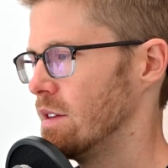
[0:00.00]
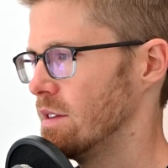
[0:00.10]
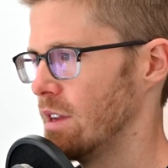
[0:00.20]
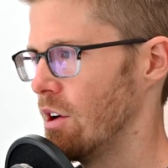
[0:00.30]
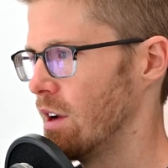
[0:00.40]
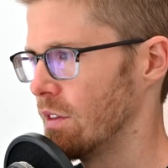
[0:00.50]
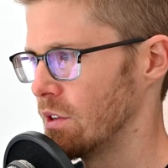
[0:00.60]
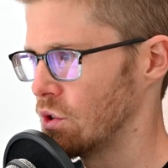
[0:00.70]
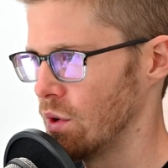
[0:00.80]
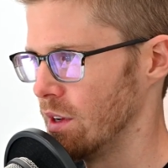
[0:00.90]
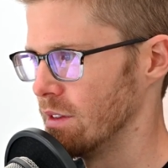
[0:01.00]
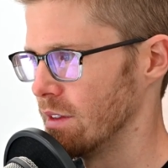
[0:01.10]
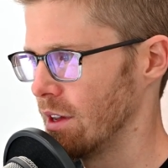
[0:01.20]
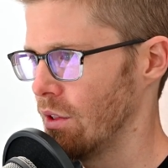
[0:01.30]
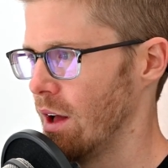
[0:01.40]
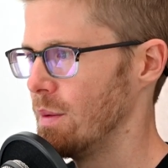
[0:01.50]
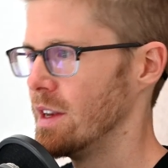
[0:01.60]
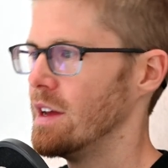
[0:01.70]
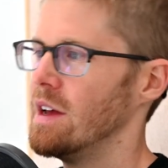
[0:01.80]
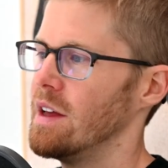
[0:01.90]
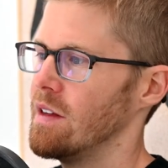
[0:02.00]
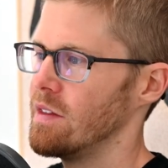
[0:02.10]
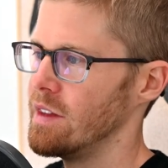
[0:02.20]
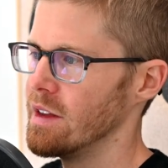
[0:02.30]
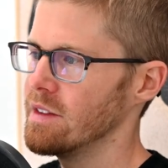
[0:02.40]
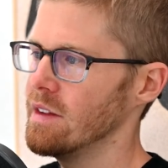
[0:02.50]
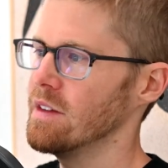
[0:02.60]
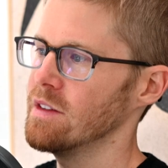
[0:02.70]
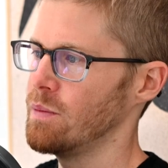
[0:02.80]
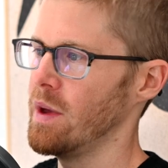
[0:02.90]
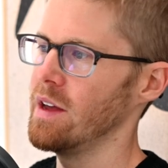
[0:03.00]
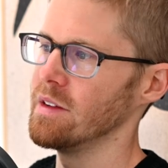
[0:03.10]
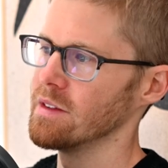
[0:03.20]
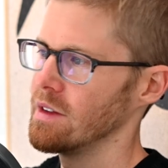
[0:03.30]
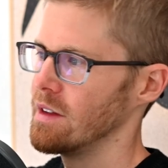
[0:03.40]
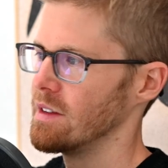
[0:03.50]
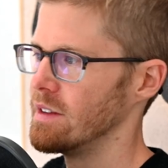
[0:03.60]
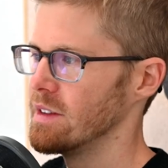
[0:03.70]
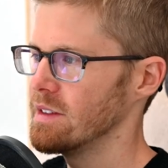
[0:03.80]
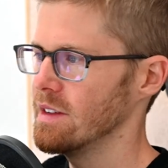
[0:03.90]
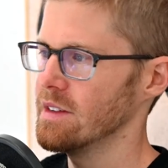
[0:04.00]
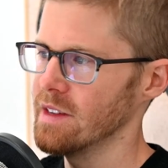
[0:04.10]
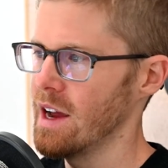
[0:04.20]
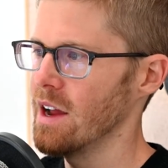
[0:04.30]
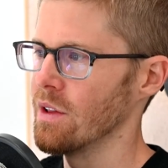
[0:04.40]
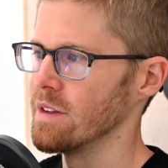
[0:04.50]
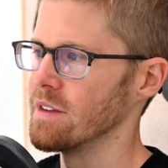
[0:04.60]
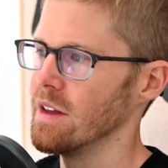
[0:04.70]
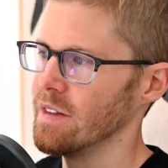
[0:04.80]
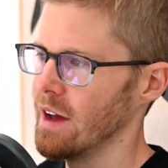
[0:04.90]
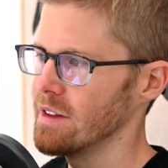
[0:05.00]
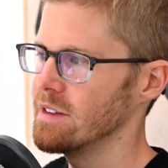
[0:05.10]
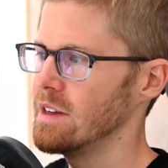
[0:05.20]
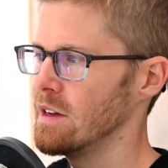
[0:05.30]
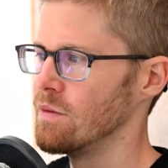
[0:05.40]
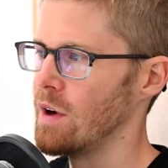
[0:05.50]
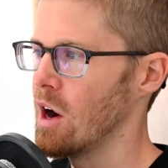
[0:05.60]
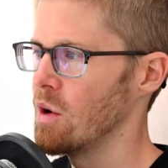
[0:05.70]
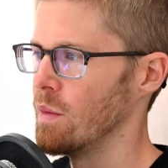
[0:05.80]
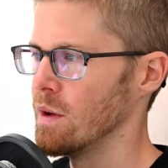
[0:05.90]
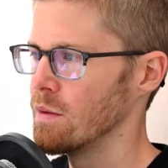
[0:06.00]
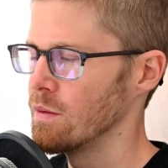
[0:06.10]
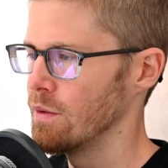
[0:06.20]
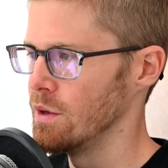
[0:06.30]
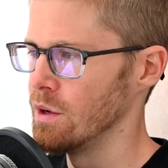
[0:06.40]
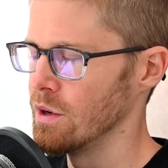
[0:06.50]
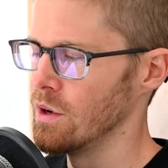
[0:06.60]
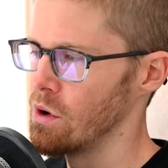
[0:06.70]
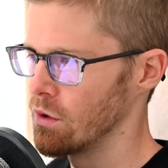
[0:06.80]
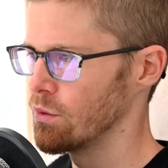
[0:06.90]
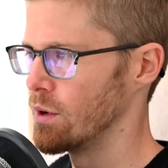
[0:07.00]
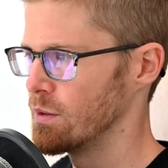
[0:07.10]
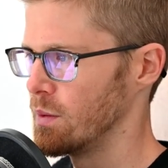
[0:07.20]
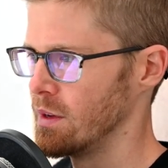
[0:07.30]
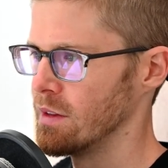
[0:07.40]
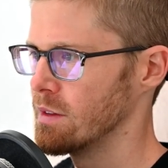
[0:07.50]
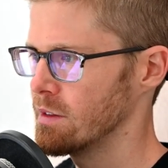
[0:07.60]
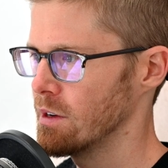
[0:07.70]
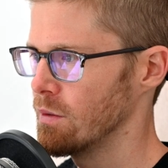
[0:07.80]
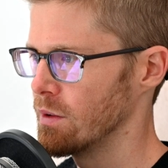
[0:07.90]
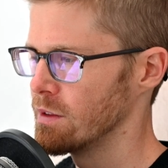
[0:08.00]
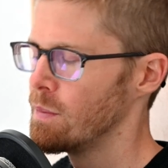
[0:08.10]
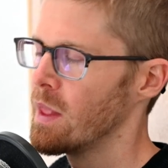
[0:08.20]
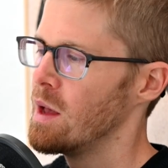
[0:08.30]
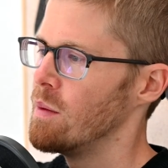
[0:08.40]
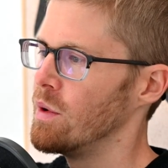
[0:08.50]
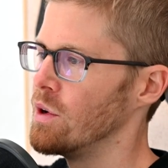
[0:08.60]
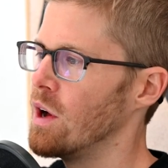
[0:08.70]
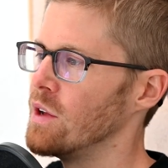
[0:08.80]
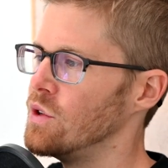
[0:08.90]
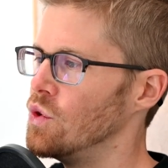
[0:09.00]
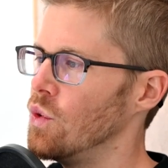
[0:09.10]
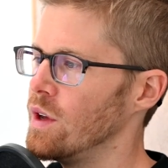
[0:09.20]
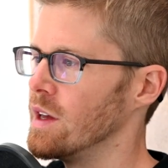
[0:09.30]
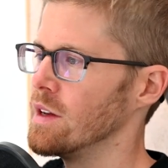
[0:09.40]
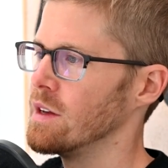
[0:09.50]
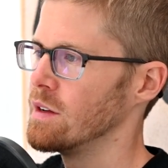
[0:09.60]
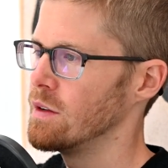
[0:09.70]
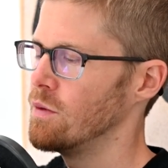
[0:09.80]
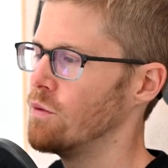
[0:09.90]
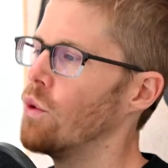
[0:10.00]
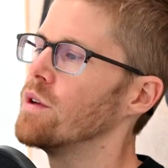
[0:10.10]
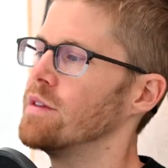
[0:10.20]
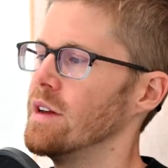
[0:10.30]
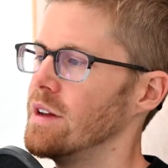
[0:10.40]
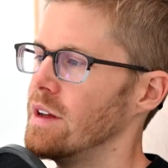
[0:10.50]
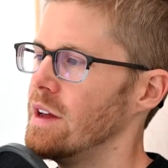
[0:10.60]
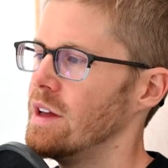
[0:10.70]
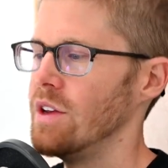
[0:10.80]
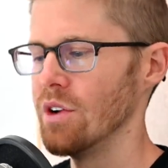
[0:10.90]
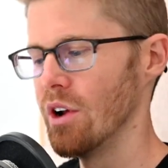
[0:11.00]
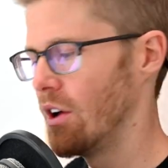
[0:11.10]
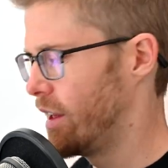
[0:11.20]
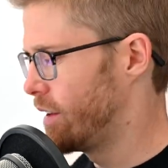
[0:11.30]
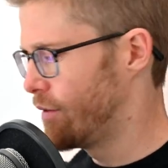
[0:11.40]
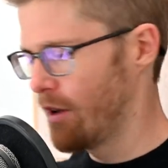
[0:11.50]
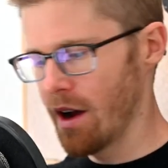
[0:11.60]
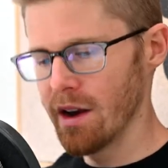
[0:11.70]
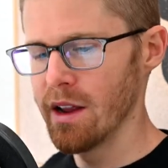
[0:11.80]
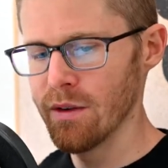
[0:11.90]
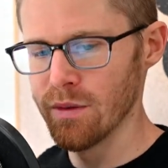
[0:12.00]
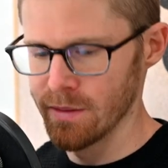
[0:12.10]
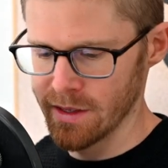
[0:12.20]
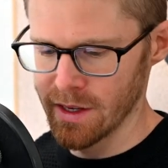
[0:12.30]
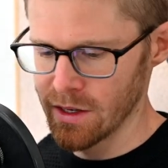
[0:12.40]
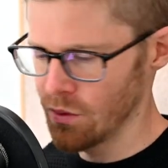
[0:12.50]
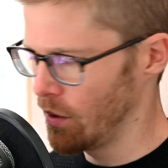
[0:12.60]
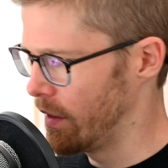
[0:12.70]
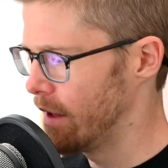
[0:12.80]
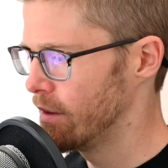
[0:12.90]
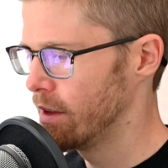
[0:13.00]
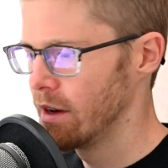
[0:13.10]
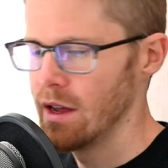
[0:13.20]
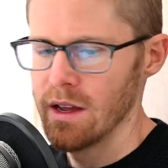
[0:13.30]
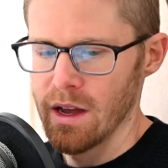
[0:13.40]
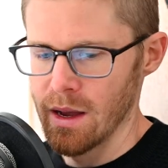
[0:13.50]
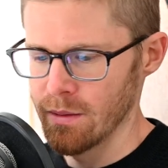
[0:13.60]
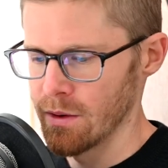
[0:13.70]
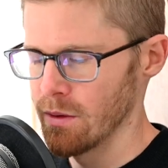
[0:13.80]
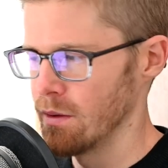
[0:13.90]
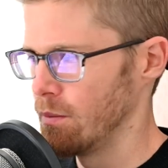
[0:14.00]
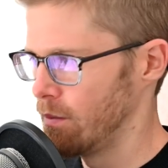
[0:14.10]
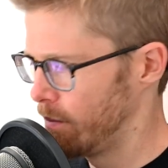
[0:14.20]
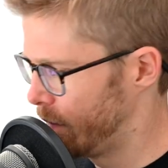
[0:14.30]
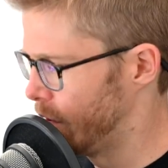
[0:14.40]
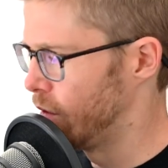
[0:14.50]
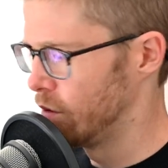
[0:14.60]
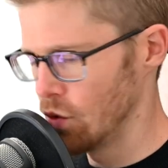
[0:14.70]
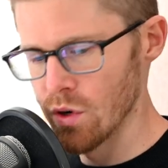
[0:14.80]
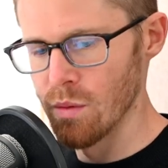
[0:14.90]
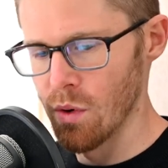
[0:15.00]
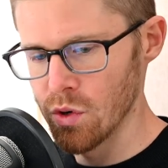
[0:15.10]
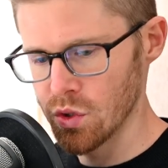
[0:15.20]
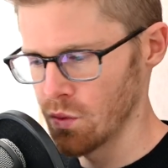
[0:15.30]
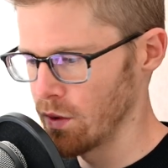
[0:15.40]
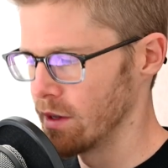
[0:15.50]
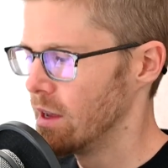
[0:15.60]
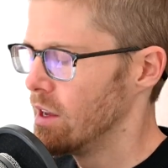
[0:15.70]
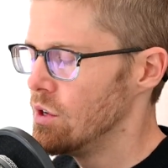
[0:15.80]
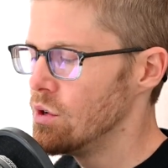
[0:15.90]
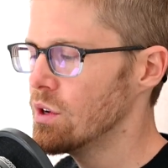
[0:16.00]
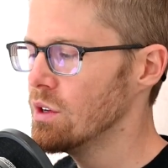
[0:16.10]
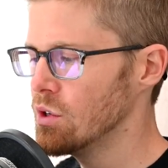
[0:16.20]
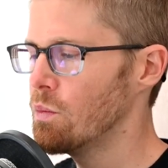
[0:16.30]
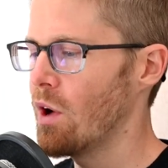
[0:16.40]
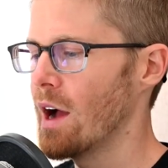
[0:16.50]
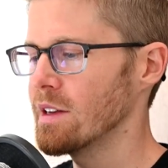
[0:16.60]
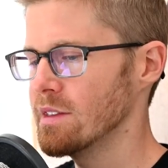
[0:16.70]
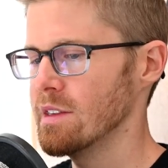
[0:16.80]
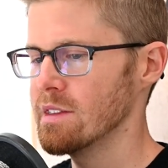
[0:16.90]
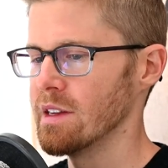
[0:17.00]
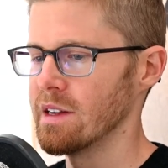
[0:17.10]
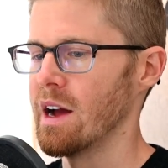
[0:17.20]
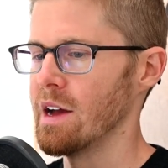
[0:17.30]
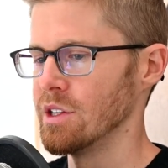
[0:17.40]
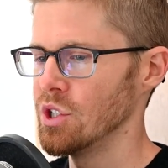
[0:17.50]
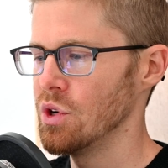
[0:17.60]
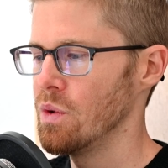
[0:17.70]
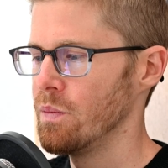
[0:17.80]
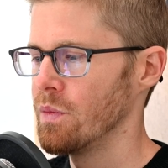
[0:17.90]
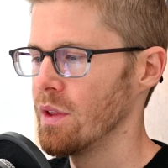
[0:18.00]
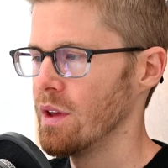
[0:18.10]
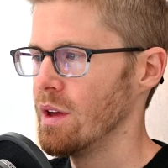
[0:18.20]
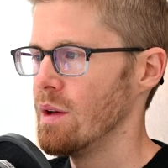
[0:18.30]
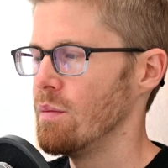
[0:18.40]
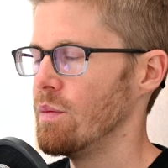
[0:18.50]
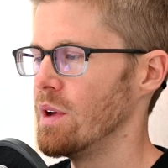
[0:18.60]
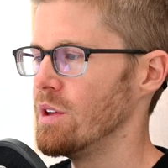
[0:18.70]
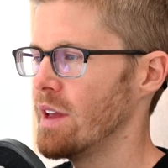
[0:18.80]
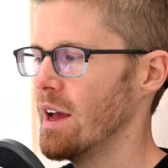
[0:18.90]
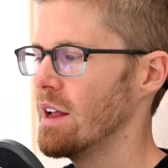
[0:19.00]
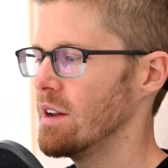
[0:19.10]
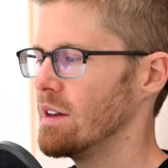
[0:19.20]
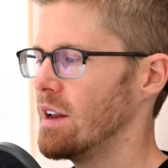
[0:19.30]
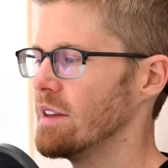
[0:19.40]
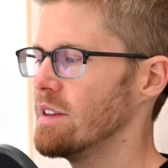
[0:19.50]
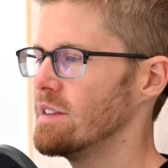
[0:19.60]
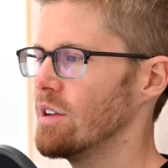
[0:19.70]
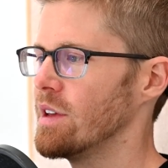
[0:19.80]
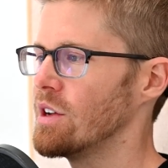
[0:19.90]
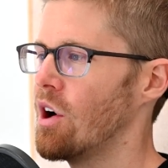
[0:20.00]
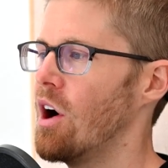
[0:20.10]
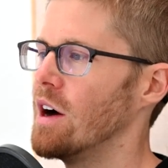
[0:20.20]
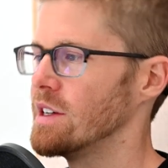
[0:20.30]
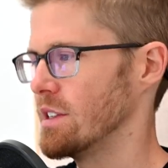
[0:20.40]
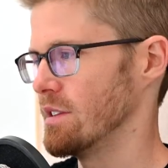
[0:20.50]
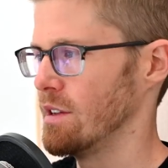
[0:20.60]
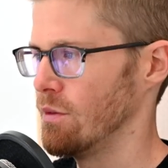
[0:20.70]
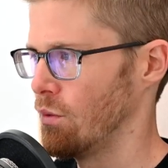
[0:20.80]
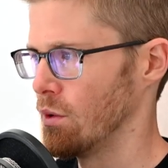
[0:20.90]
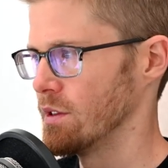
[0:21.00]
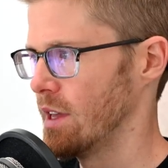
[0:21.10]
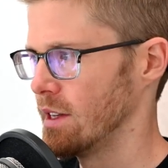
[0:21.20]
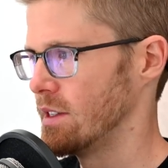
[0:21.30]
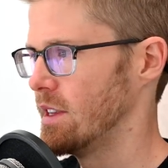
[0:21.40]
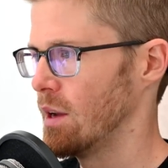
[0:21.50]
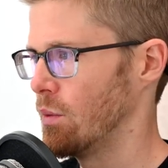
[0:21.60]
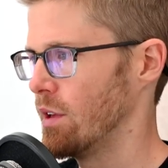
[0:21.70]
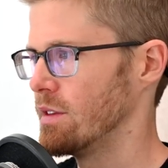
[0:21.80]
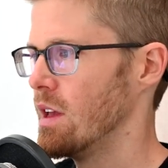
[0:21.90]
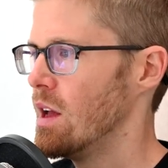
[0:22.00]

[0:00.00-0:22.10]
staring at the trees and I mean, this is space. This is silence. That's an environment for you to notice what's beneath the surface. But you're not doing it to force it. You're not like Friday from 10 to 11, I'm going to, do an emotional release. You can do practices that guide you, but you can't necessarily consciously force that to take place.